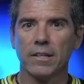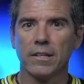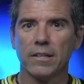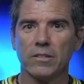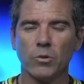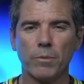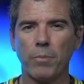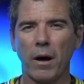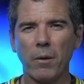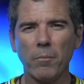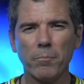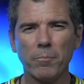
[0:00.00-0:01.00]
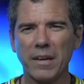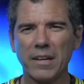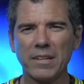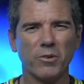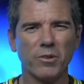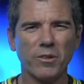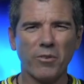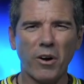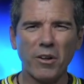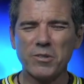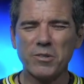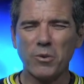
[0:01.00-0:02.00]
So we pump pigs full of all
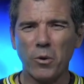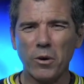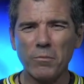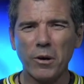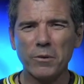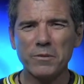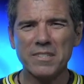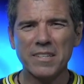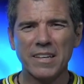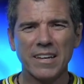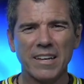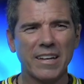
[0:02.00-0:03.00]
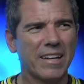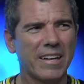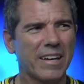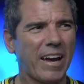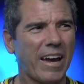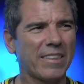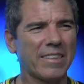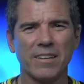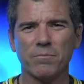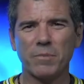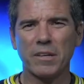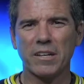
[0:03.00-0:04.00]
these hormones and then
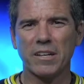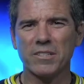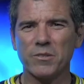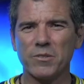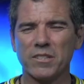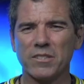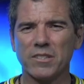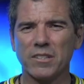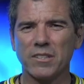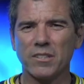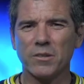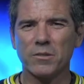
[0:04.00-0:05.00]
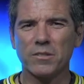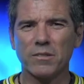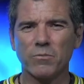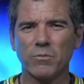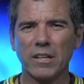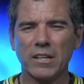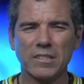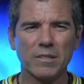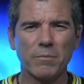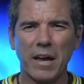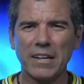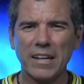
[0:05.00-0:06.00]
because there's this there's we cut the
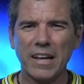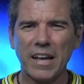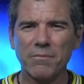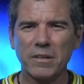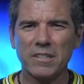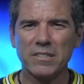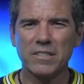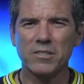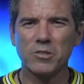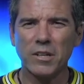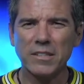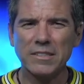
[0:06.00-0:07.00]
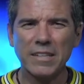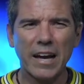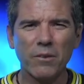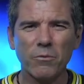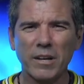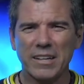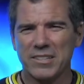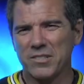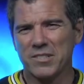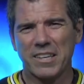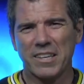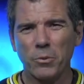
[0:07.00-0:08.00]
demand in half because of the shutdown we got to just
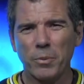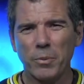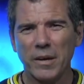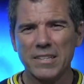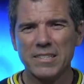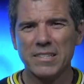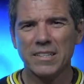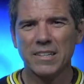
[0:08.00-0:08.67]
kill pigs